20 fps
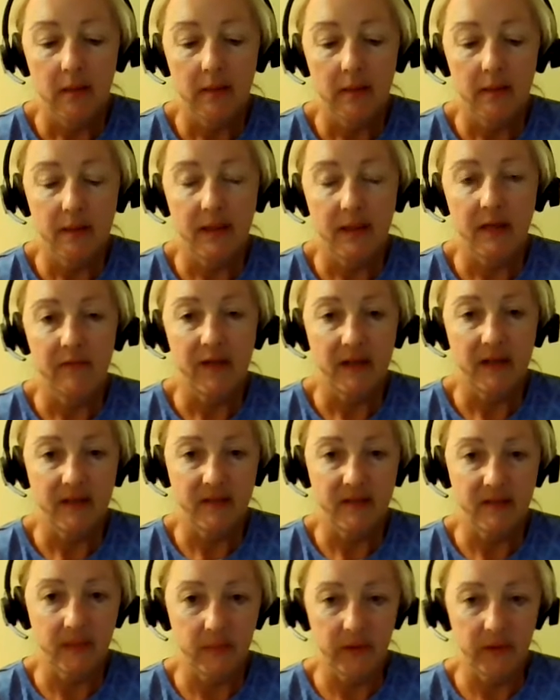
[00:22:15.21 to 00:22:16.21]
that have had
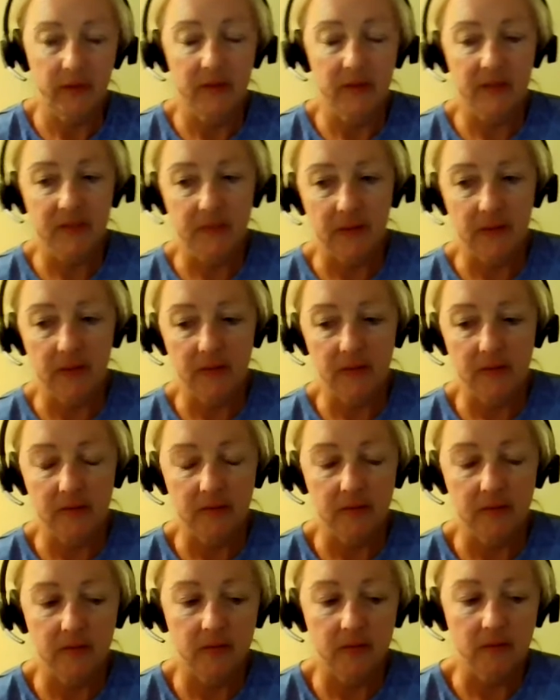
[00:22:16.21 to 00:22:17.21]
similar
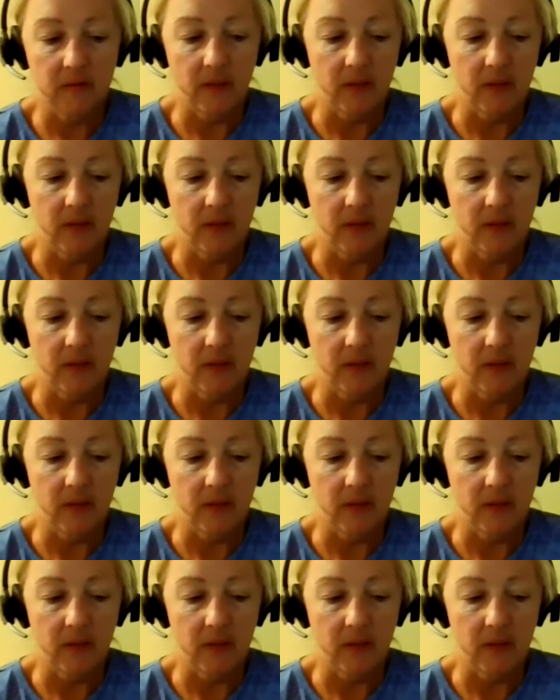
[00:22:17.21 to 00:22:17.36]
experiences